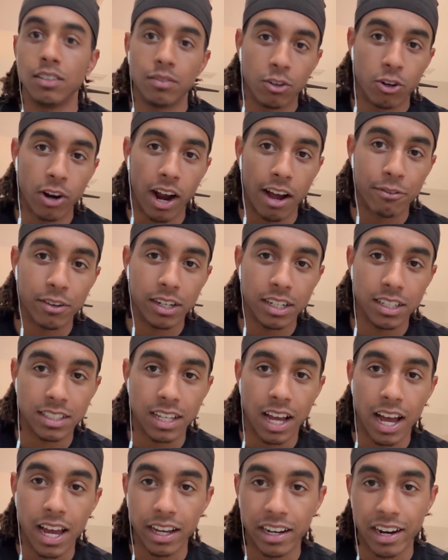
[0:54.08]
graphic
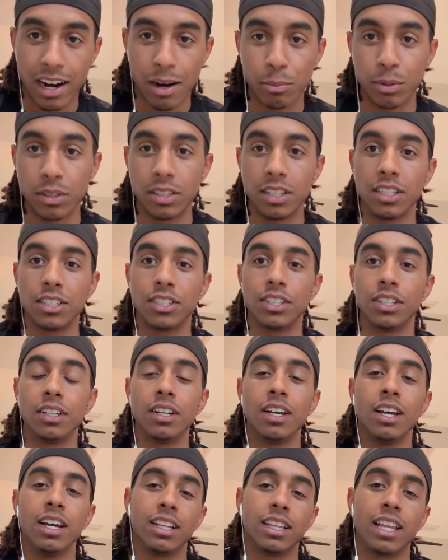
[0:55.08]
design competition
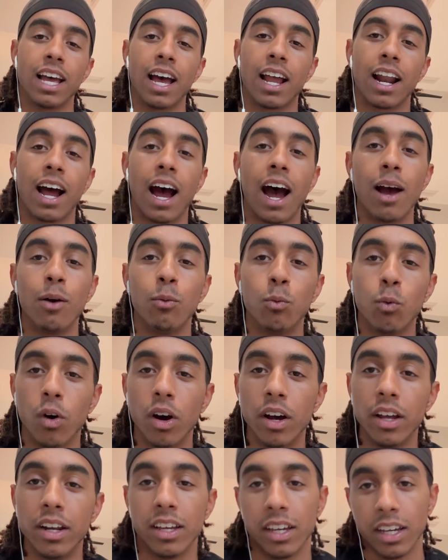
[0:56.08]
that I
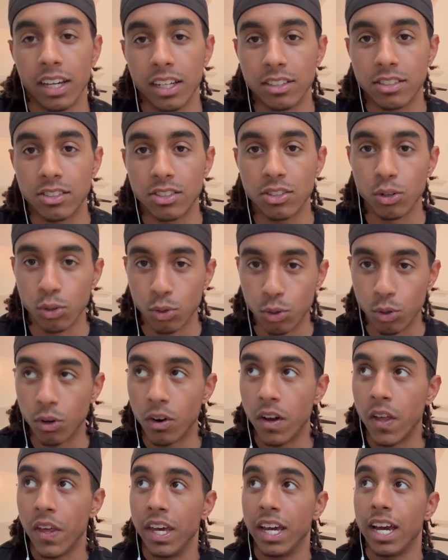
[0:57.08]
won in school.